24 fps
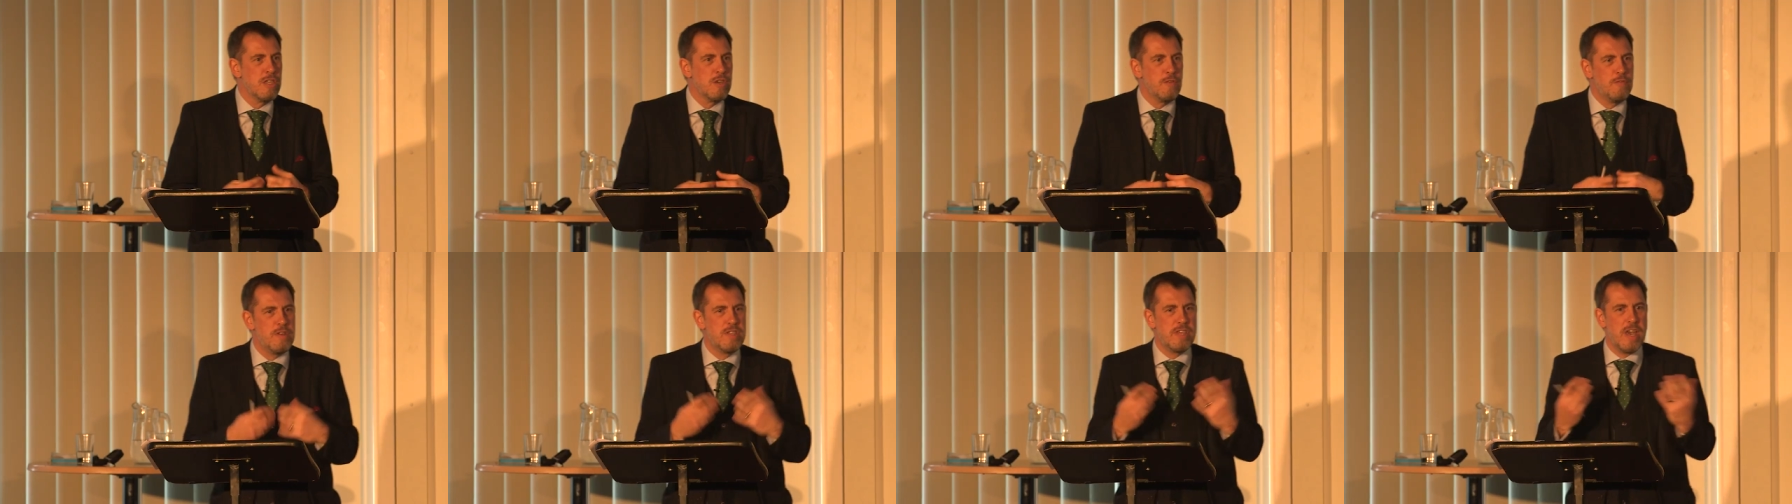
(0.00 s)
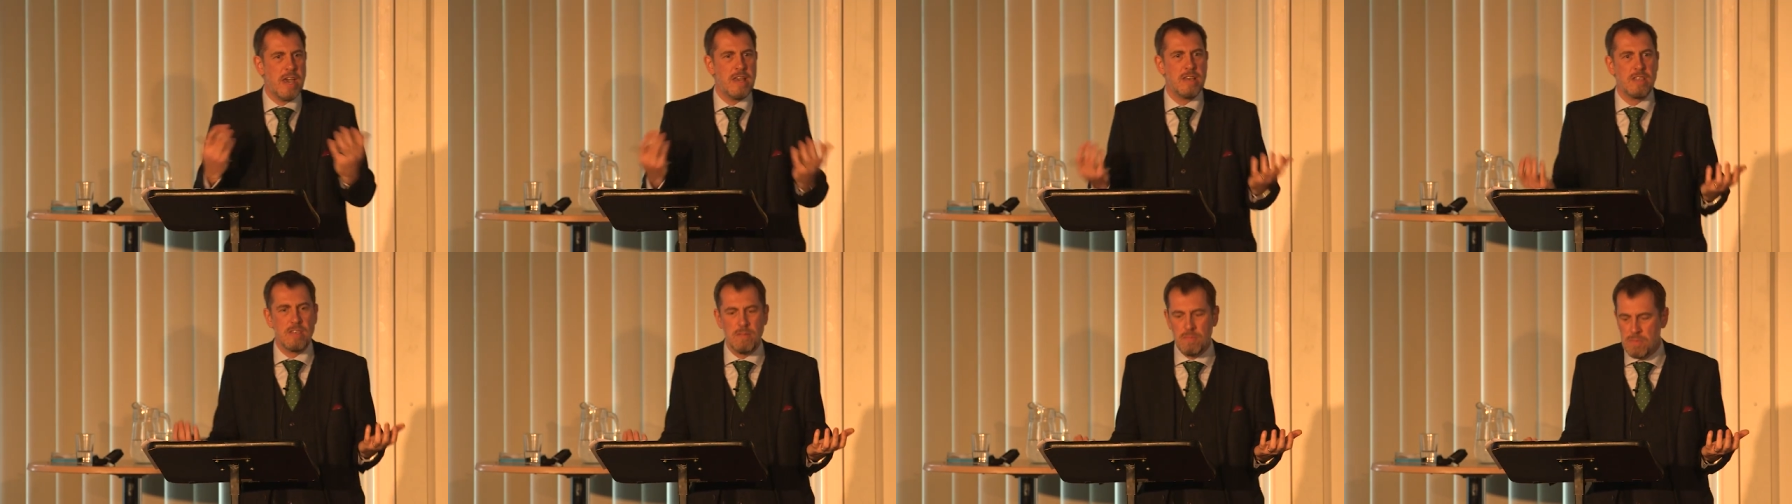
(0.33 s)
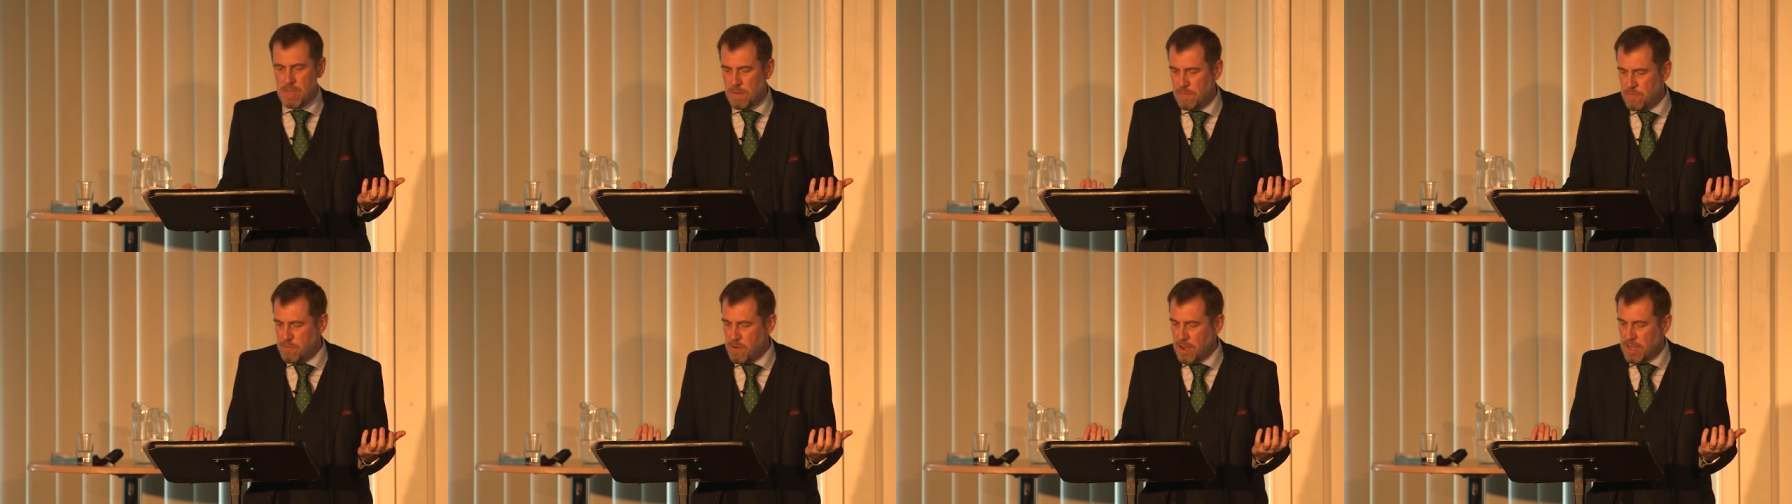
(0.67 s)
So if we take
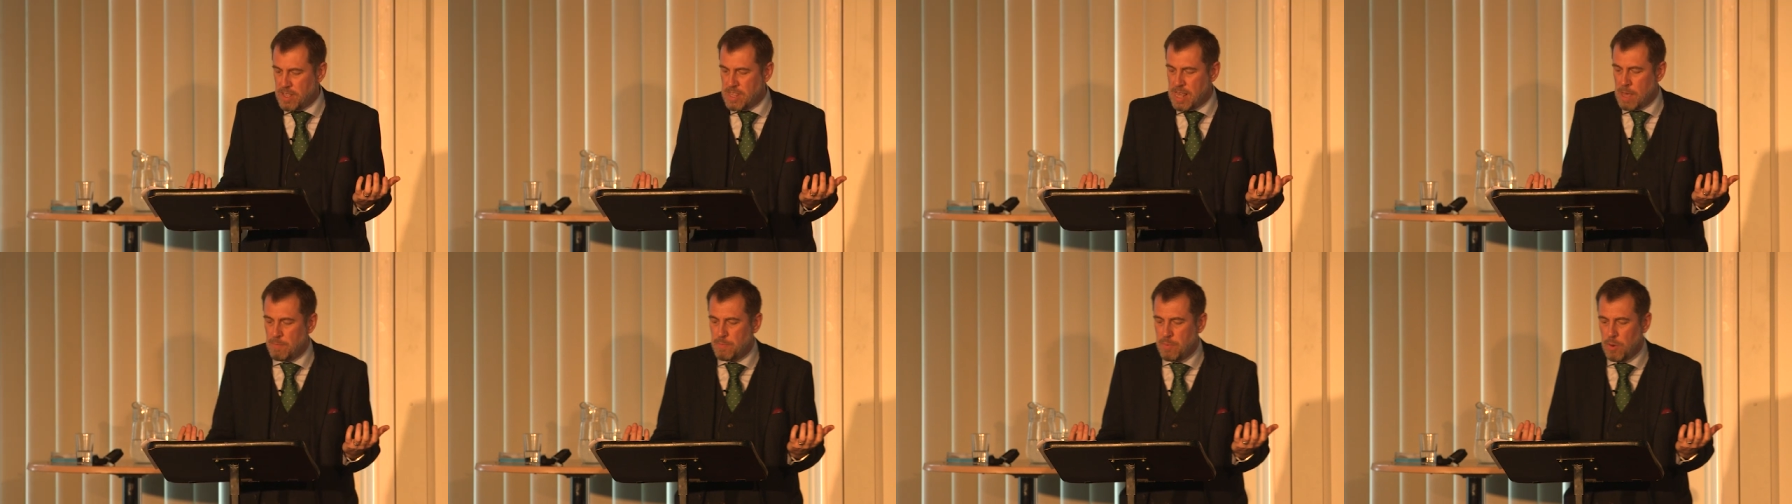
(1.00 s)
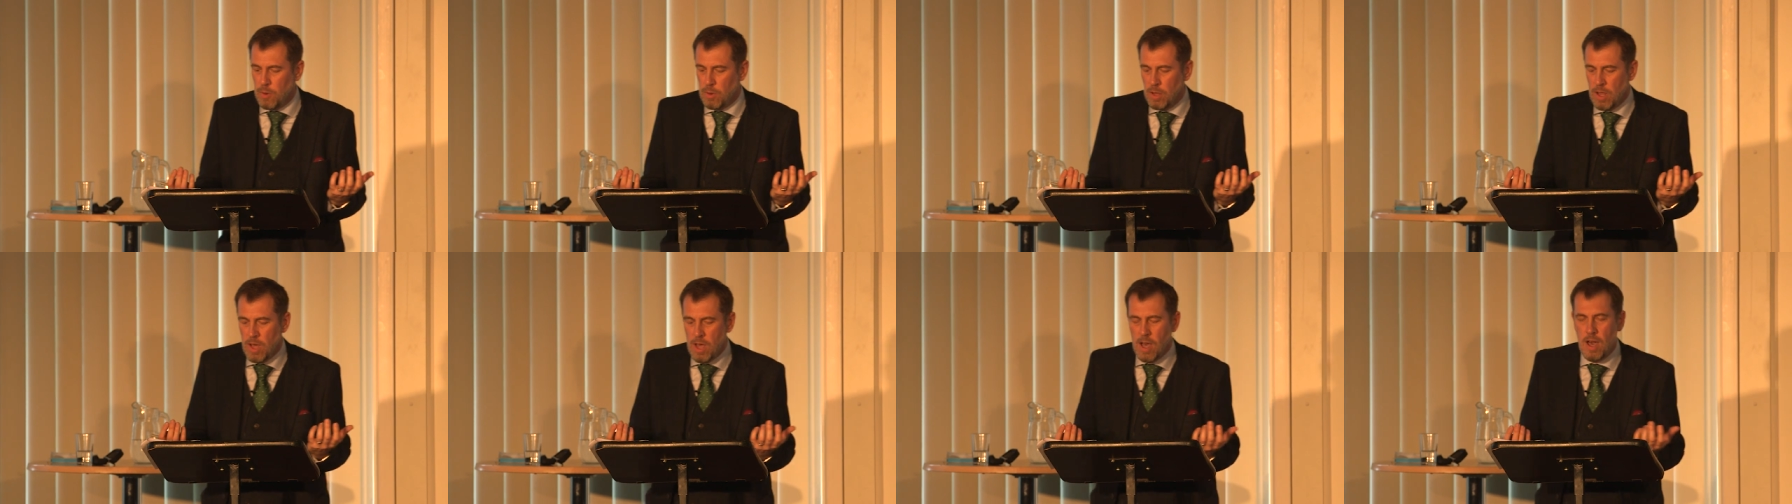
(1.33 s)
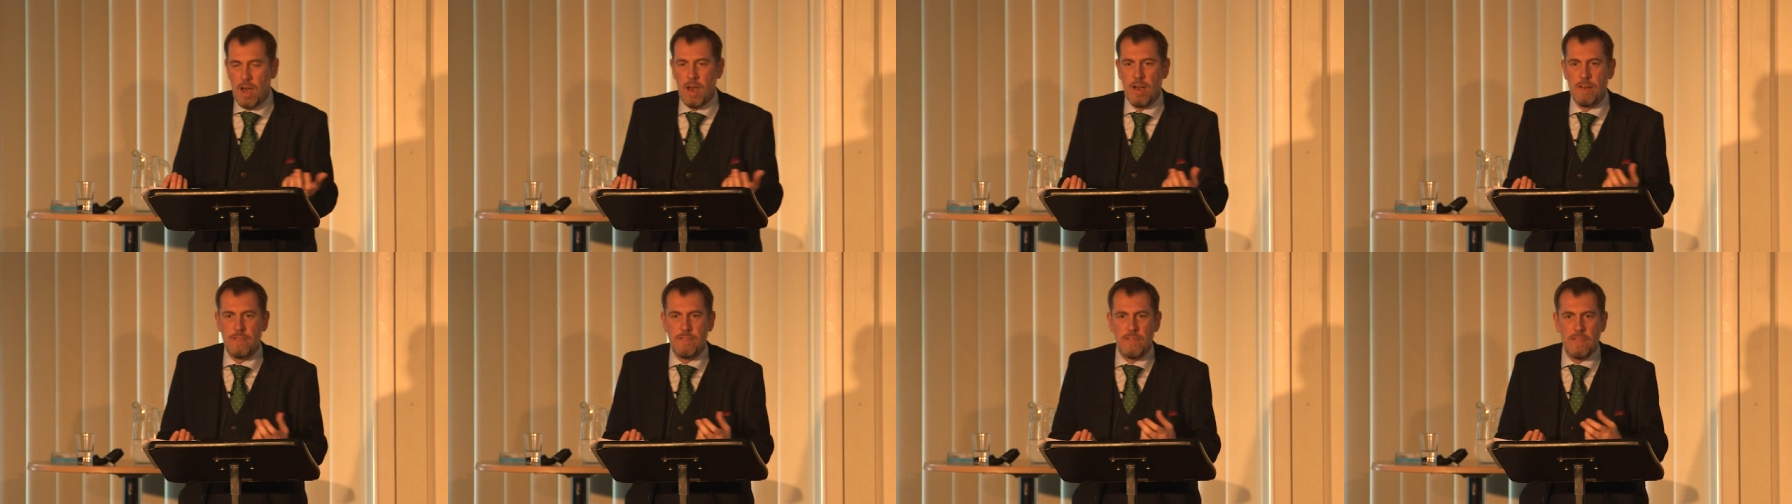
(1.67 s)
something, for example,
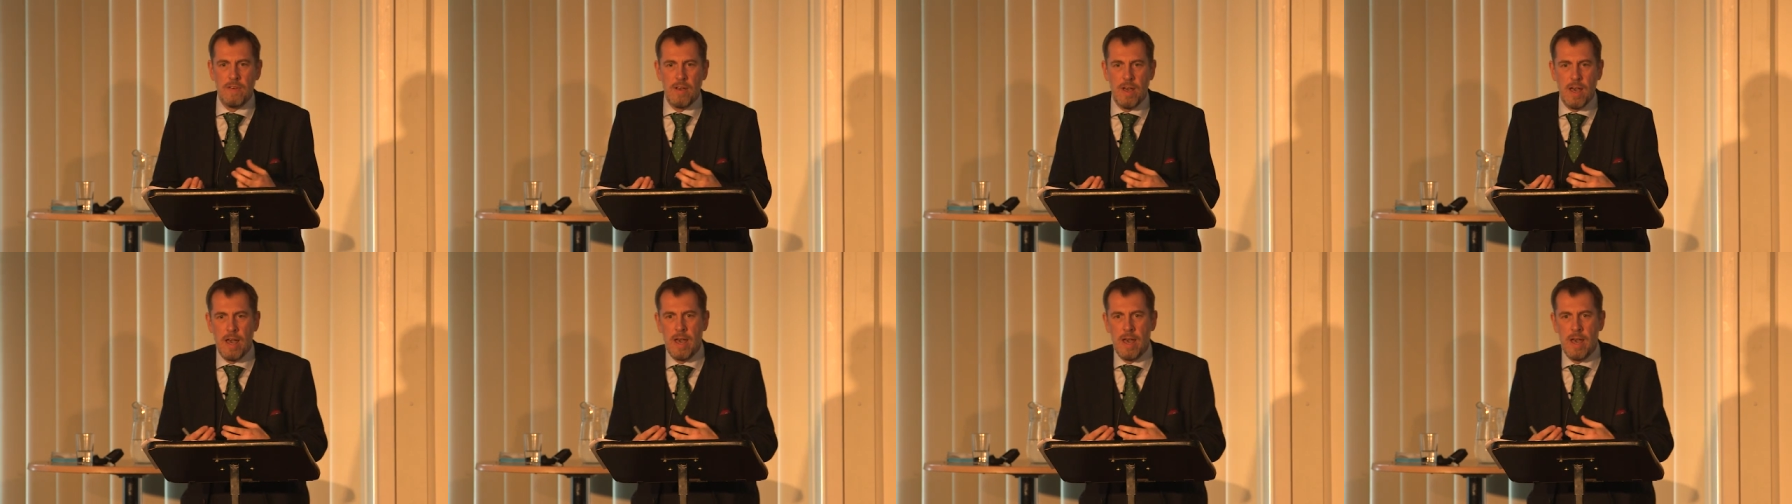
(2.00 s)
of